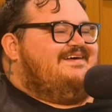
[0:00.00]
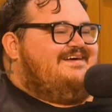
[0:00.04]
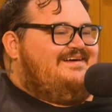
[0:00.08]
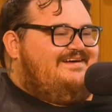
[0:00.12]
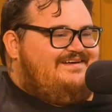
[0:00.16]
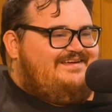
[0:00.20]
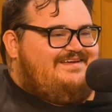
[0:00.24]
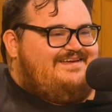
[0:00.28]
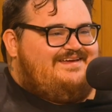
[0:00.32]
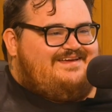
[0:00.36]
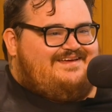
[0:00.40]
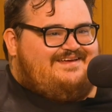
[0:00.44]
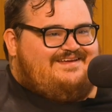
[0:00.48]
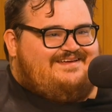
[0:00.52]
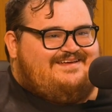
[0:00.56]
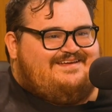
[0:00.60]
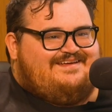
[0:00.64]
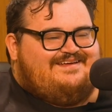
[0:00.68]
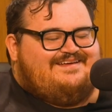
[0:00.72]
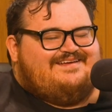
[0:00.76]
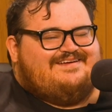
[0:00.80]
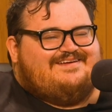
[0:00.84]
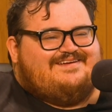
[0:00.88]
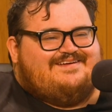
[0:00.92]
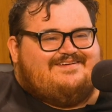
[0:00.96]
Hell yeah.
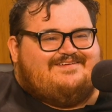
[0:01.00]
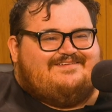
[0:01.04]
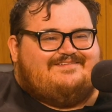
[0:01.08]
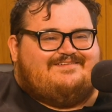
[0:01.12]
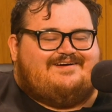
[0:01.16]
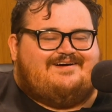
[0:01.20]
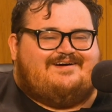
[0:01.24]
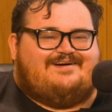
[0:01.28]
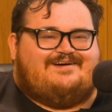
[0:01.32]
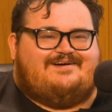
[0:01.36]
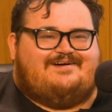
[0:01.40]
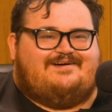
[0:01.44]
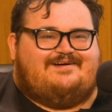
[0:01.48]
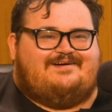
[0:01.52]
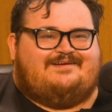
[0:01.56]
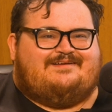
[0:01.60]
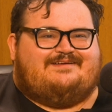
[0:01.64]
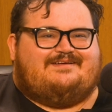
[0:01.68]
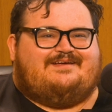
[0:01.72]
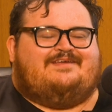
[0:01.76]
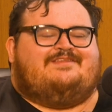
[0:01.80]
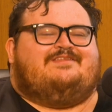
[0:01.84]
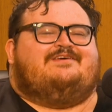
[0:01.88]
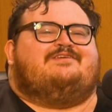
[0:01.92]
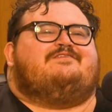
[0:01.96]
I
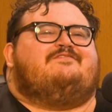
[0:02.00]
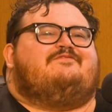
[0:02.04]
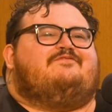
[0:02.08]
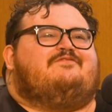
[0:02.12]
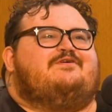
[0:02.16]
think the